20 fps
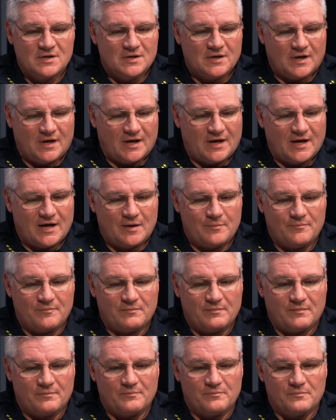
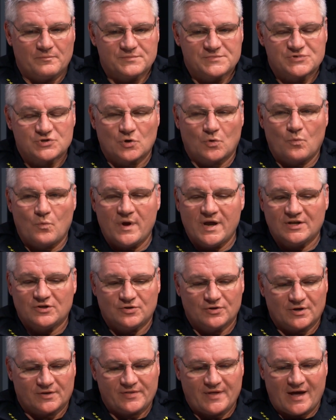So we
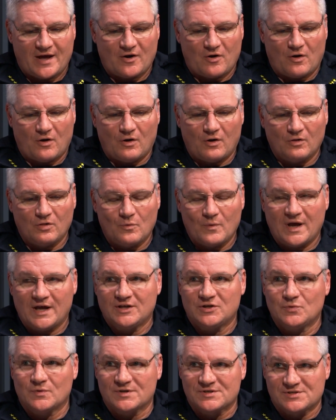took that all the way
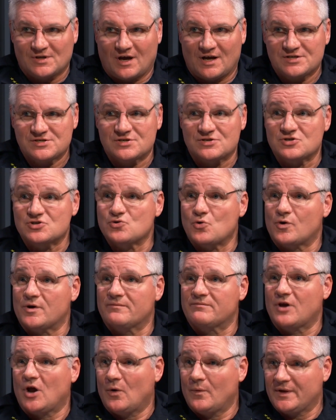to exhaustion, short
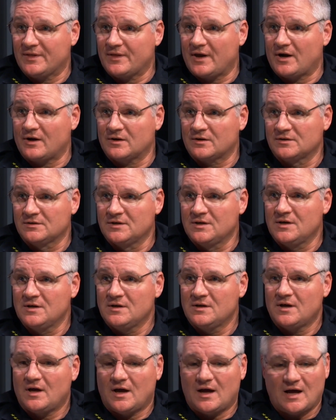of going there.
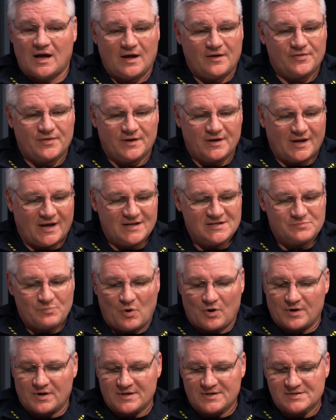The nice
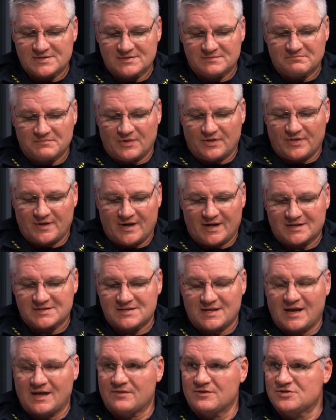part is that the next
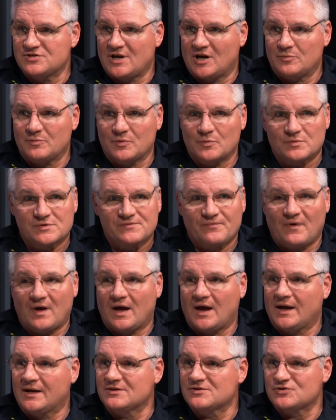day the gentleman was
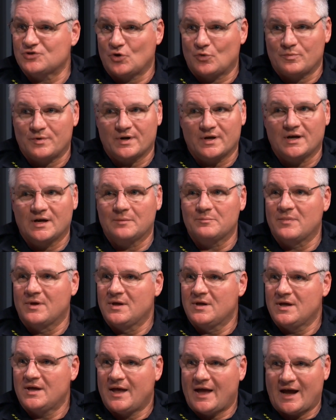fine, sobered up,
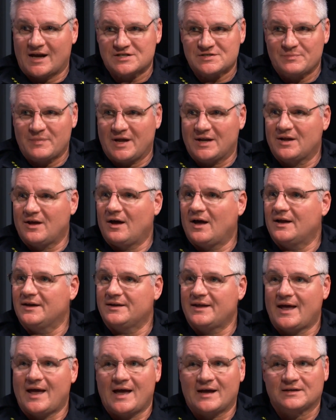actually made
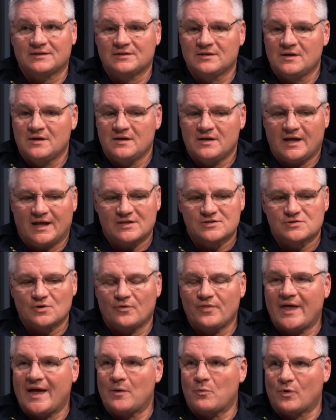contact, and so
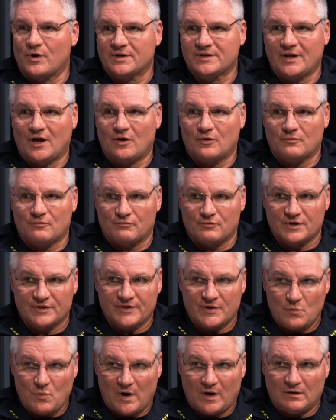that worked out
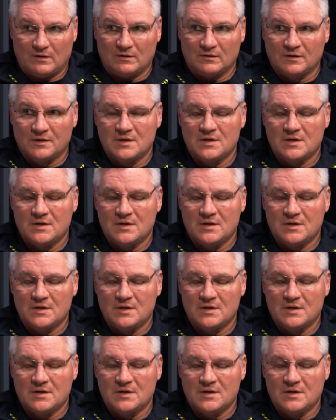really well.